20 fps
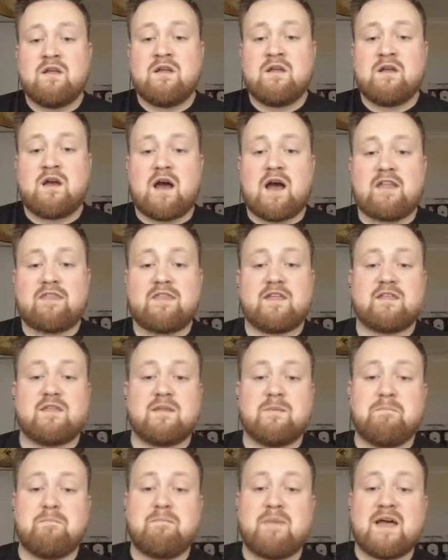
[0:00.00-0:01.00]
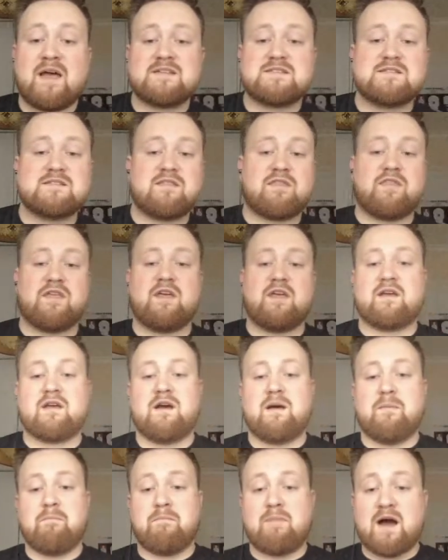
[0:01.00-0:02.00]
I think the best thing
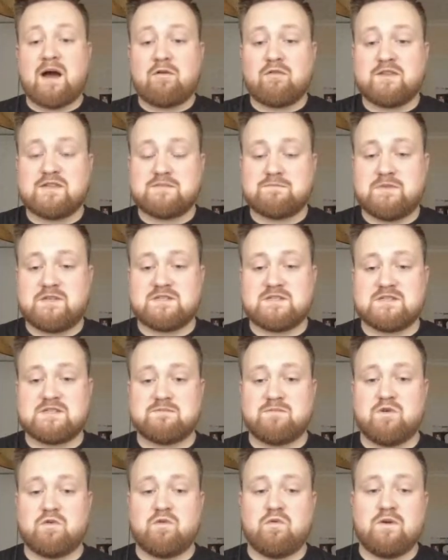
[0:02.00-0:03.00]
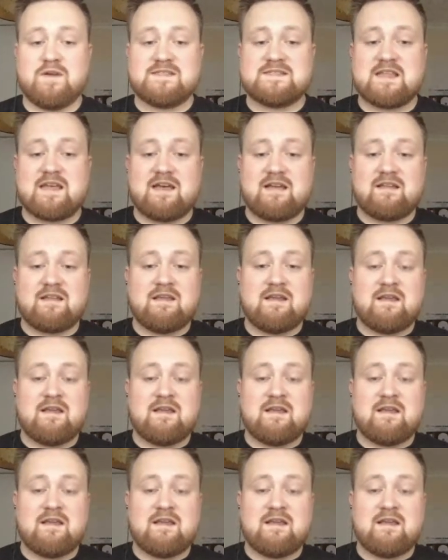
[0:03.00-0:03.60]
about this business model is that